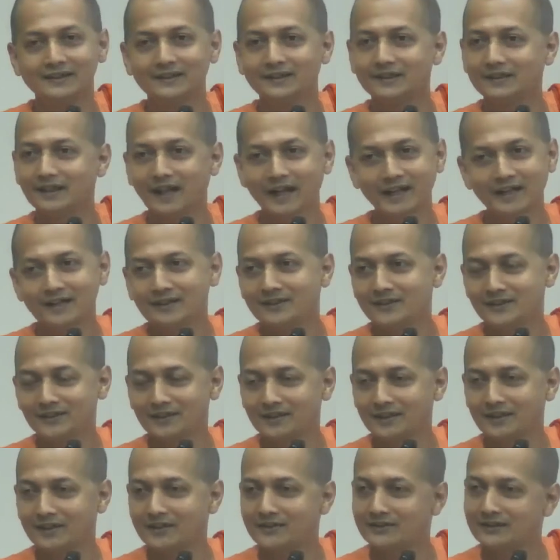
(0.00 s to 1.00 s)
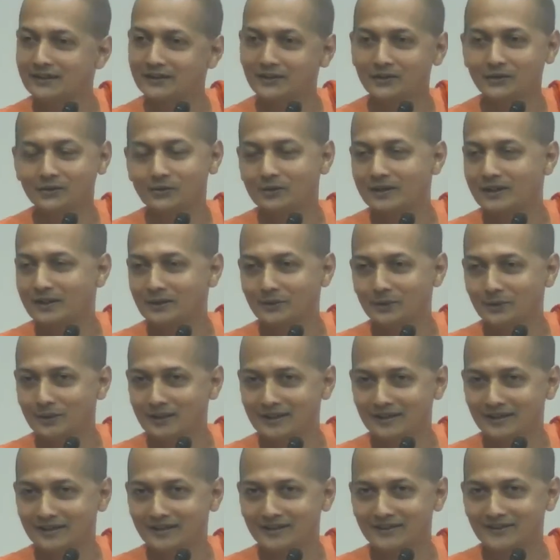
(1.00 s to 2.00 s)
the guide doesn't understand, the student
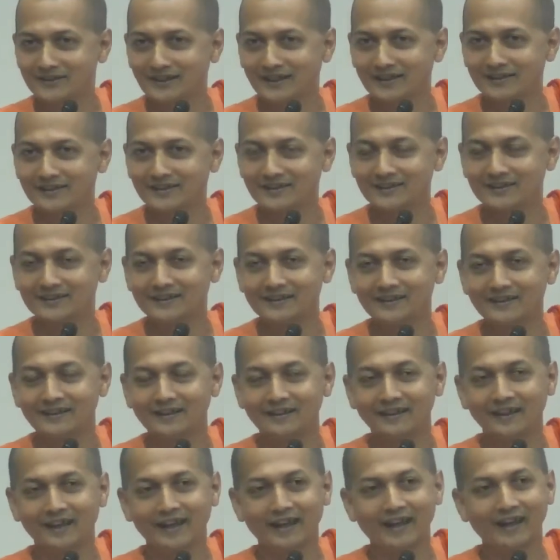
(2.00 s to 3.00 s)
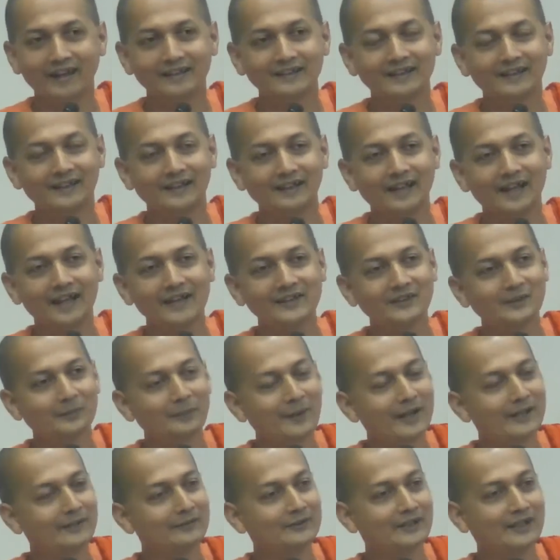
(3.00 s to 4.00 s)
only understands. And the last
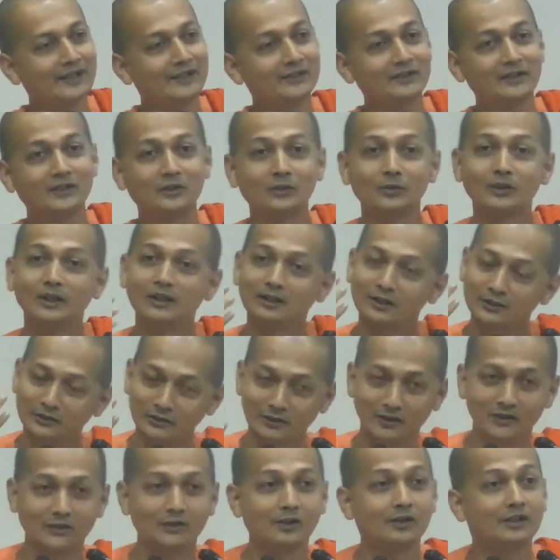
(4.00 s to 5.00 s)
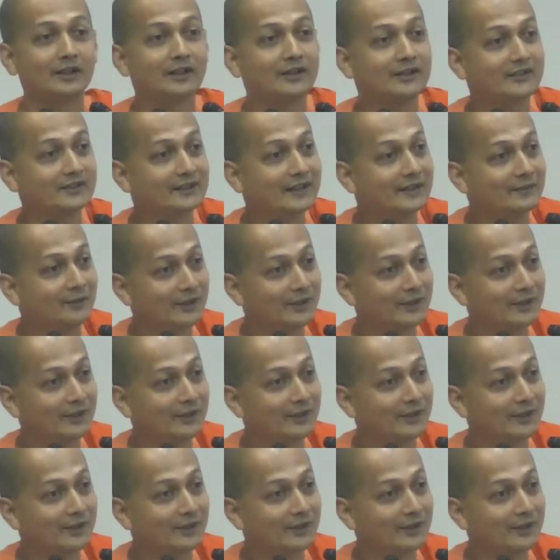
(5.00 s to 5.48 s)
part of the lecture, student also does not understand